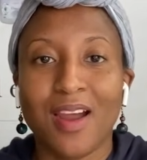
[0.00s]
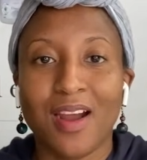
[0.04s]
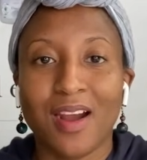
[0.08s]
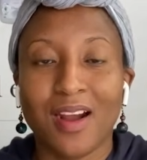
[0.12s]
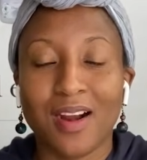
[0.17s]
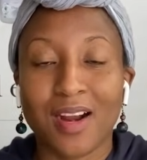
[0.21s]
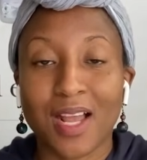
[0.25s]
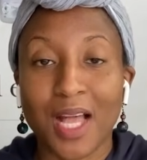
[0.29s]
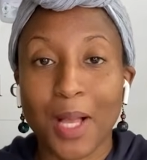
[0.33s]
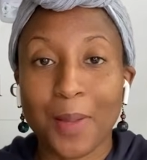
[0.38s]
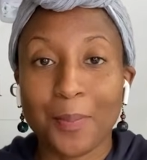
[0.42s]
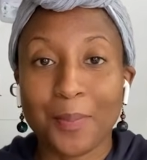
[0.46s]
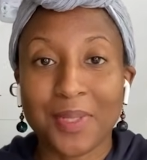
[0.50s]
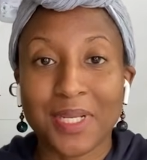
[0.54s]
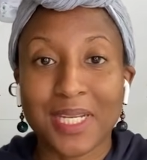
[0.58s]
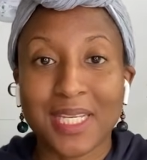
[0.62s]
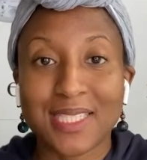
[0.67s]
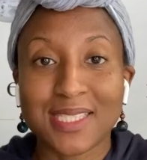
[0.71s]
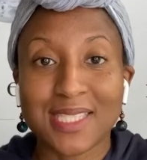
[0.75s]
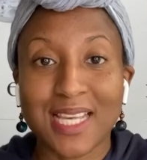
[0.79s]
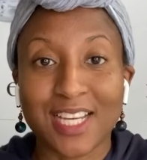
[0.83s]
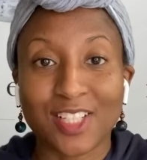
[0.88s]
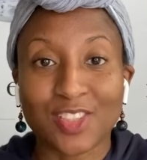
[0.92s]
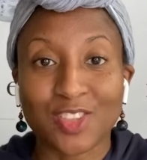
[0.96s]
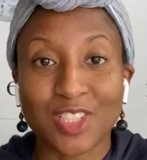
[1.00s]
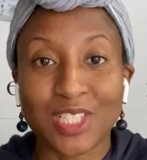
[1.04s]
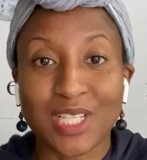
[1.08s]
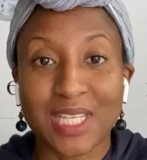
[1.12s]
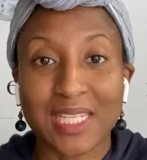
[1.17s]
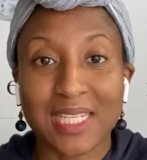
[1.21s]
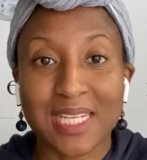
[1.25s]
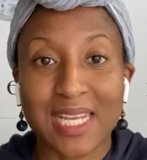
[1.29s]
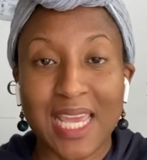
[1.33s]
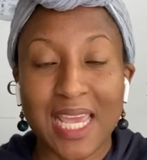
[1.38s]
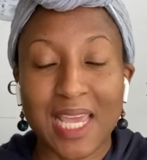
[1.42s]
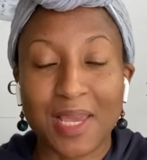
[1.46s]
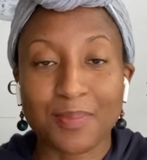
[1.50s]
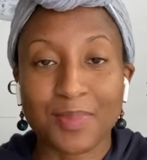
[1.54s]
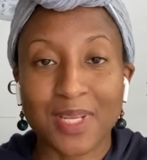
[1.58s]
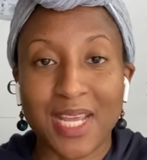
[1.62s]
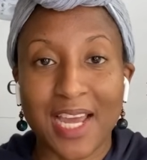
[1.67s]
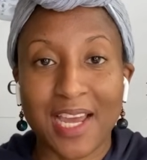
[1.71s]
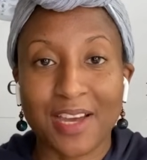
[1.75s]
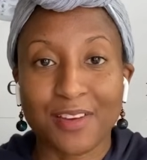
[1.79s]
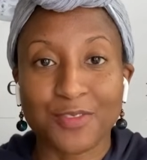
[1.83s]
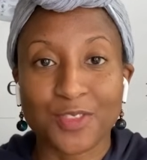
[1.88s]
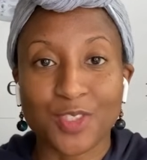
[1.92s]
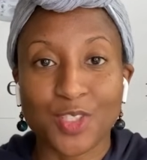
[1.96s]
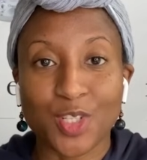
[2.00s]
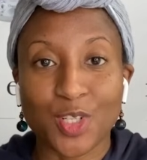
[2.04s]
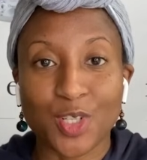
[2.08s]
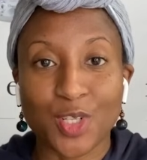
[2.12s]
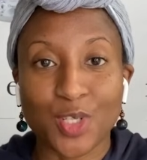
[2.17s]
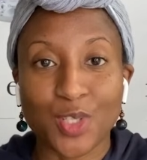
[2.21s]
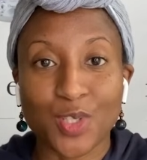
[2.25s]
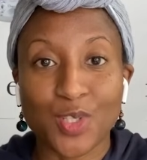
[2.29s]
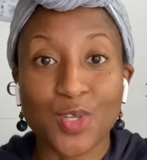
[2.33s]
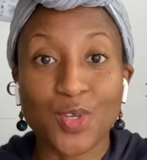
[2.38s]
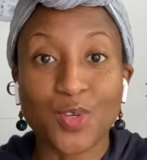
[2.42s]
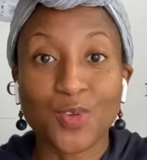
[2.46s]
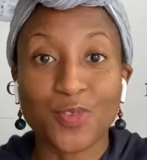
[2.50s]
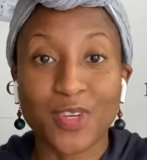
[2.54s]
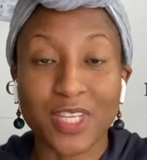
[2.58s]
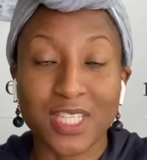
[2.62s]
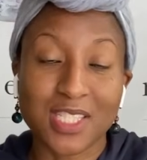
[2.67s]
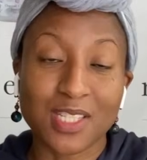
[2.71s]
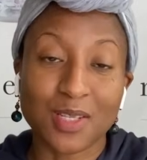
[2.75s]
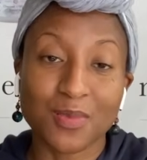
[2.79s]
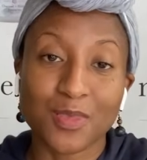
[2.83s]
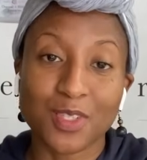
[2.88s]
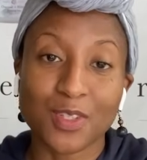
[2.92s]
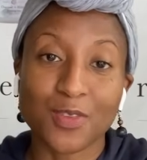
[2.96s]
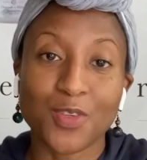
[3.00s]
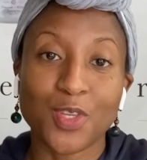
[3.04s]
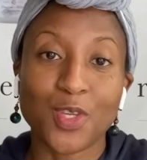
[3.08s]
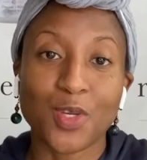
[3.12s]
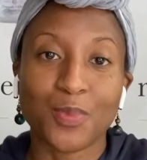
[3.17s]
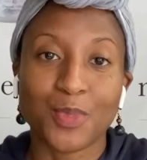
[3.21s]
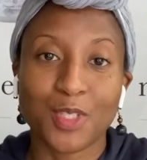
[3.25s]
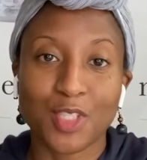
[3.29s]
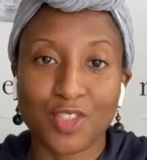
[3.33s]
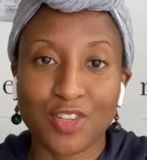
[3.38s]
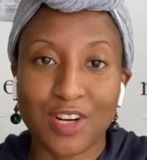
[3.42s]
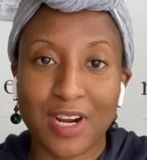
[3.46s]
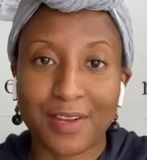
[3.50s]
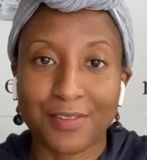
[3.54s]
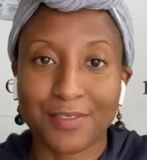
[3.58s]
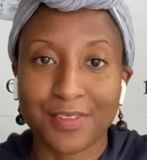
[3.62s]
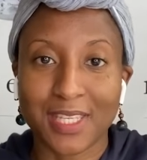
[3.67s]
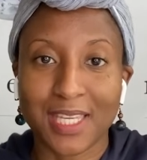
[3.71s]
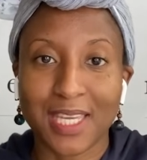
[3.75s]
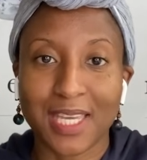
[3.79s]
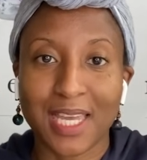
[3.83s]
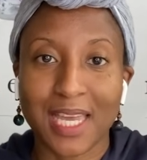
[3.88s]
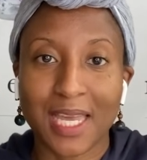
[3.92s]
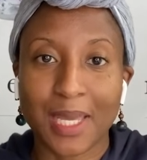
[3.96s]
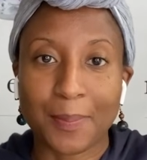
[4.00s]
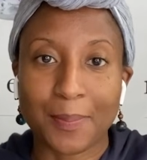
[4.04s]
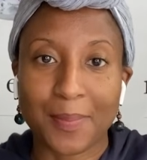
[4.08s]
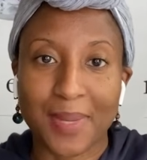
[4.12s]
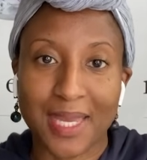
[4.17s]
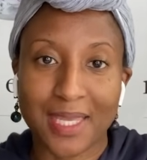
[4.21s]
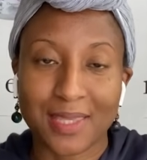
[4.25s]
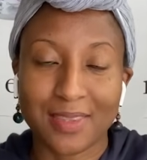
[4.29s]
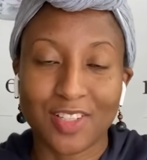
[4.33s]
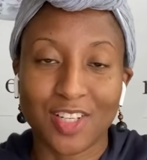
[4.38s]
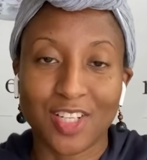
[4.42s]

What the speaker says: Our company is actually named after two victims of human trafficking I met.